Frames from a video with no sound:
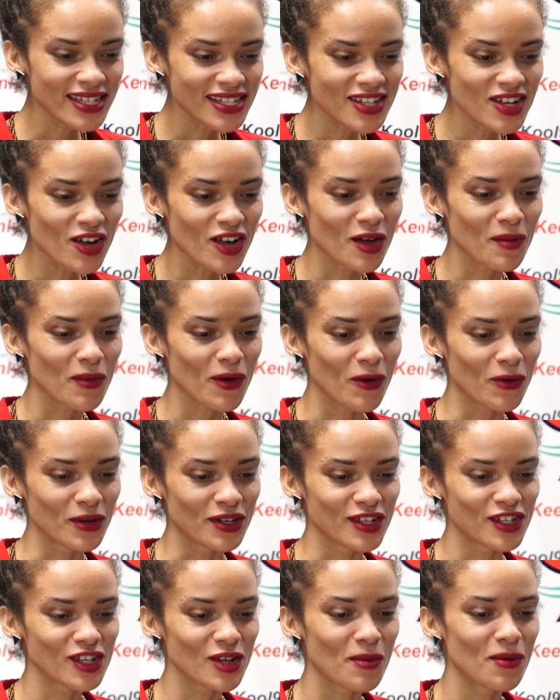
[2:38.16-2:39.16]
talk about
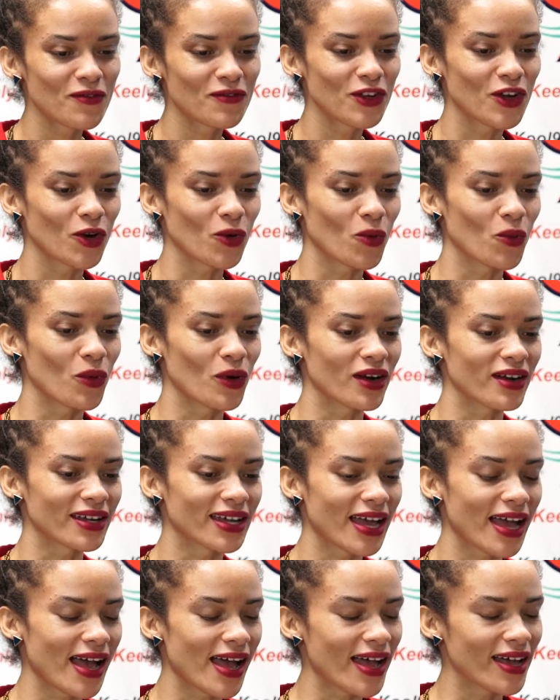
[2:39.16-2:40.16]
some of your work
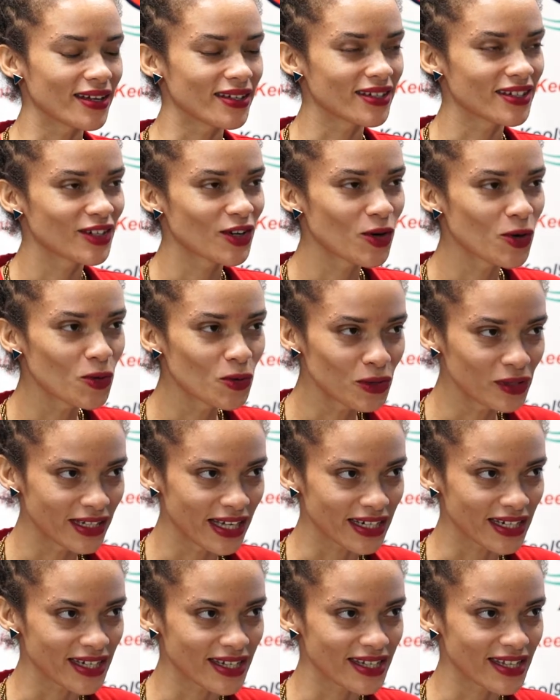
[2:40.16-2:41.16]
at Kool
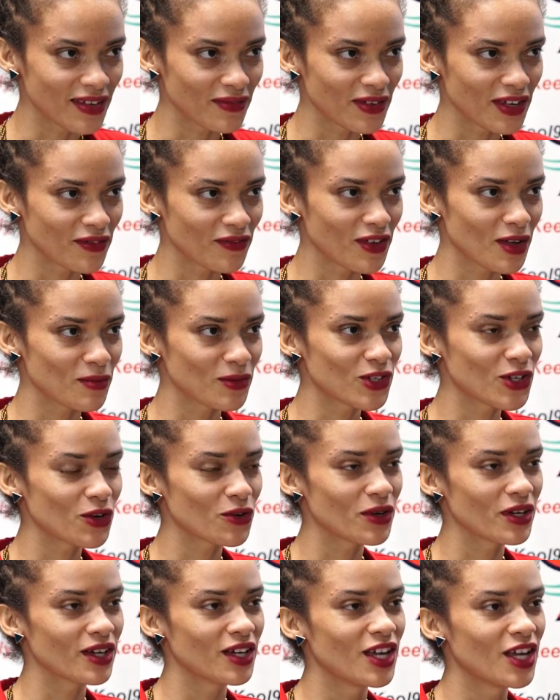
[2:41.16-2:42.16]
97 FM. So you're
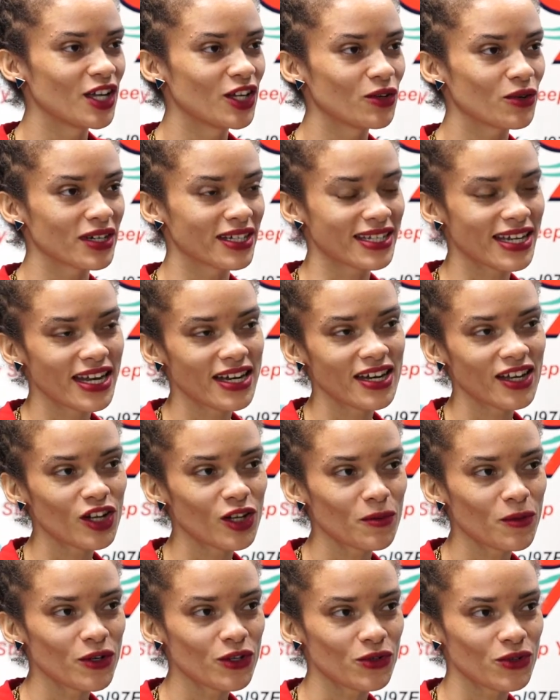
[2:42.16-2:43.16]
a you're a technical
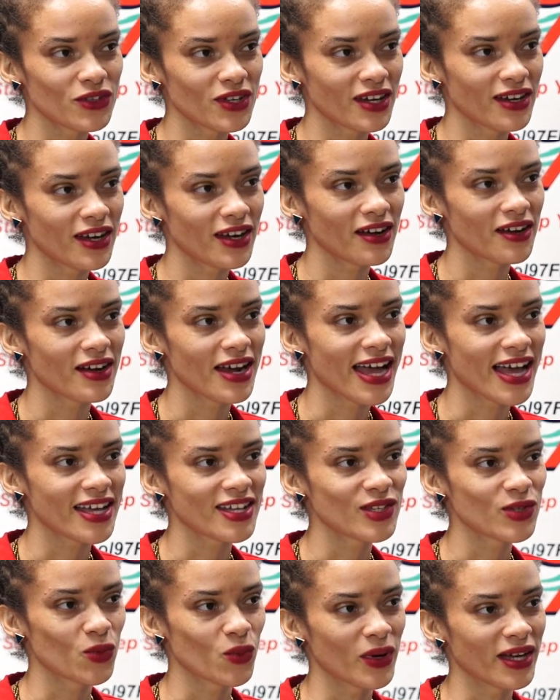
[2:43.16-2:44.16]
producer here
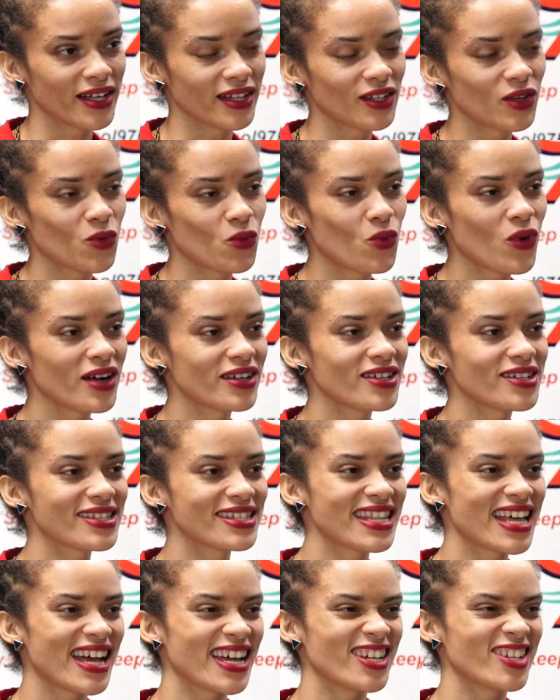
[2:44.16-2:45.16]
as well. Yeah. What does
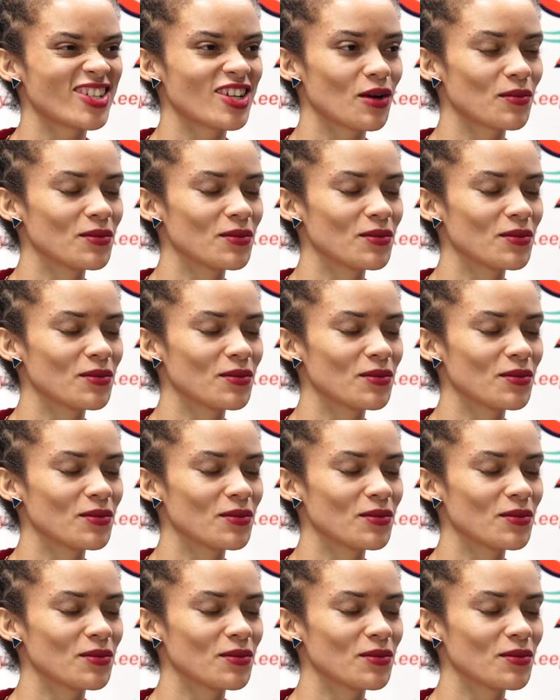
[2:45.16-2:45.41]
that job